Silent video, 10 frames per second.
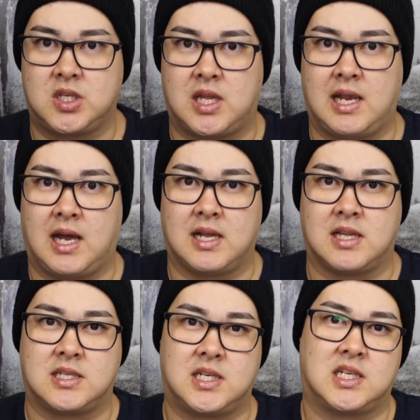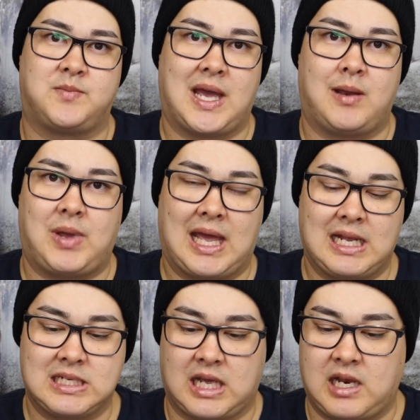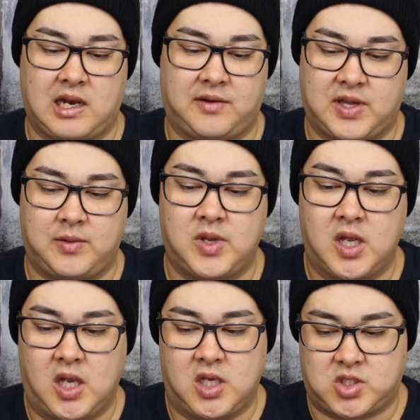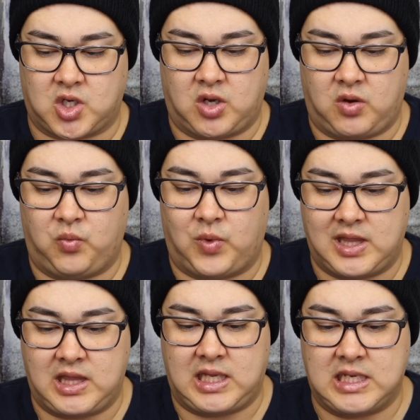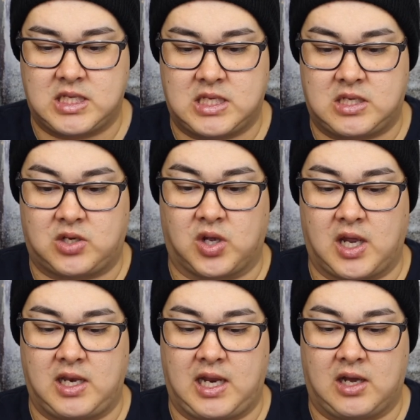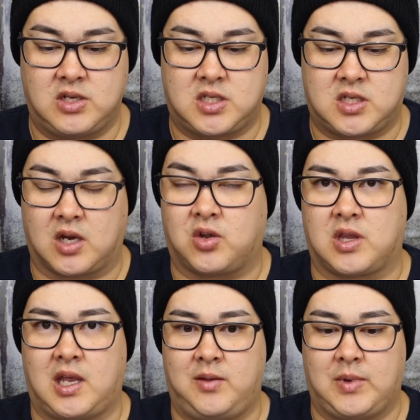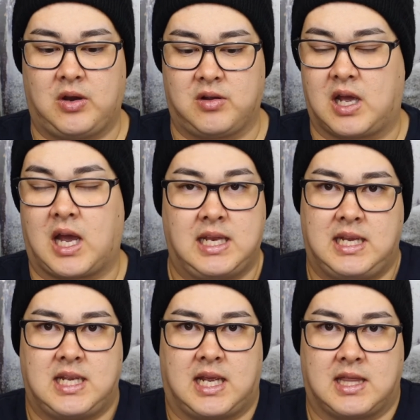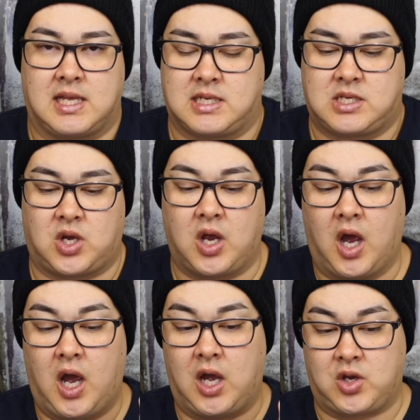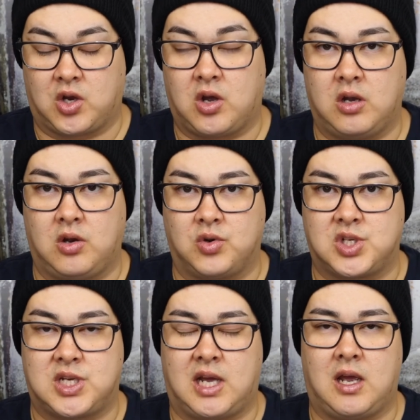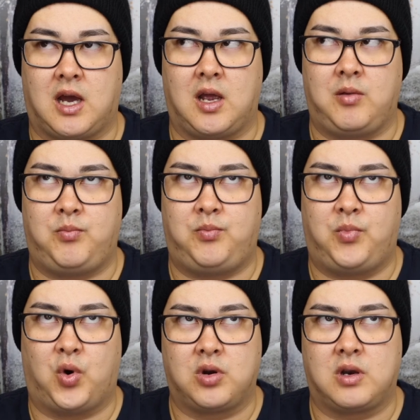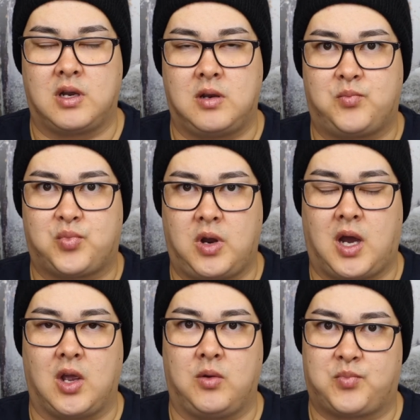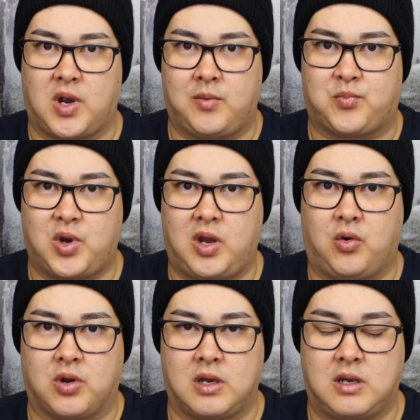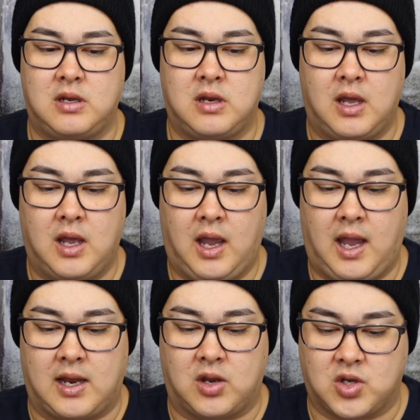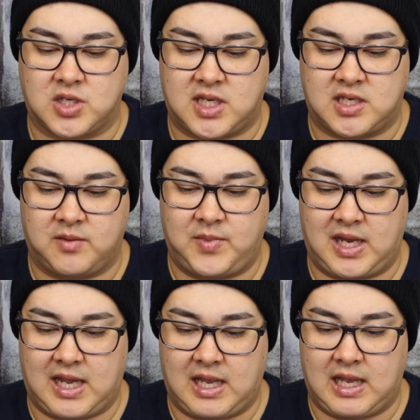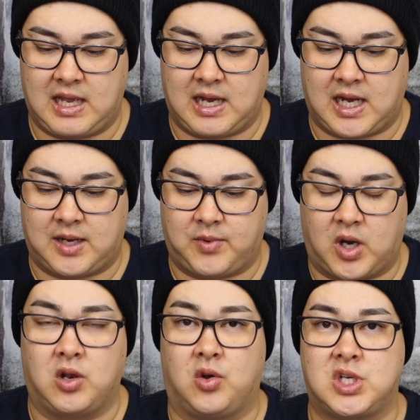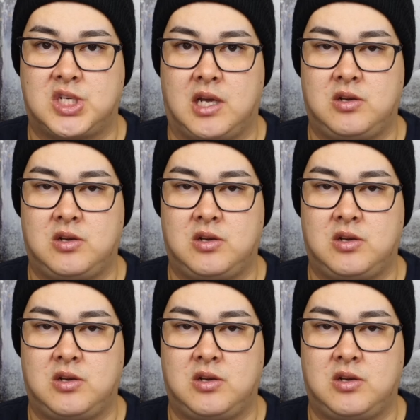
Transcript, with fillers: They are the six pan palette and I love them. So when this got announced, I got the email, i like, I need to get this. So I got it on launch day. I ordered it, I, I pre-ordered it and it got sent to me um, on launch day.